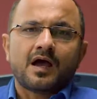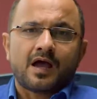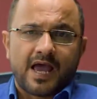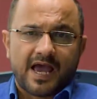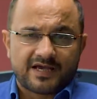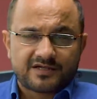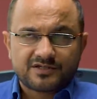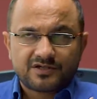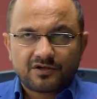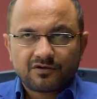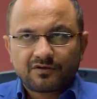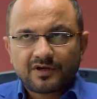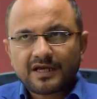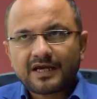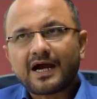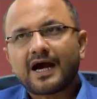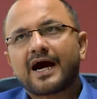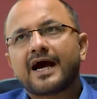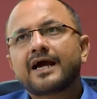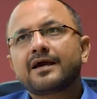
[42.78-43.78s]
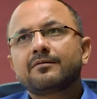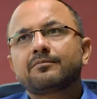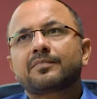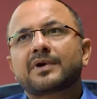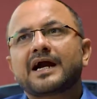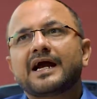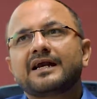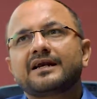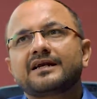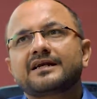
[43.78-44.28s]
executing high
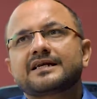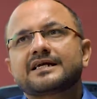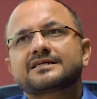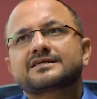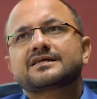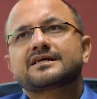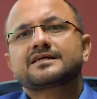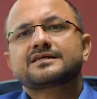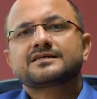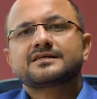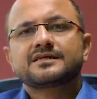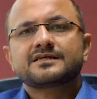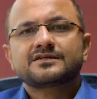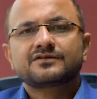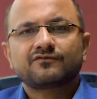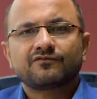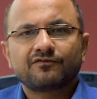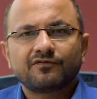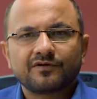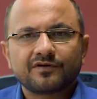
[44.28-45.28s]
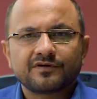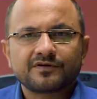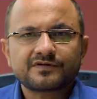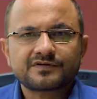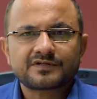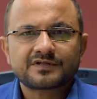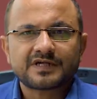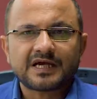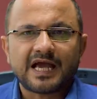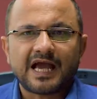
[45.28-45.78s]
priority test cases
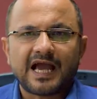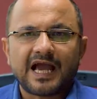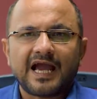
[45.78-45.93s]
first.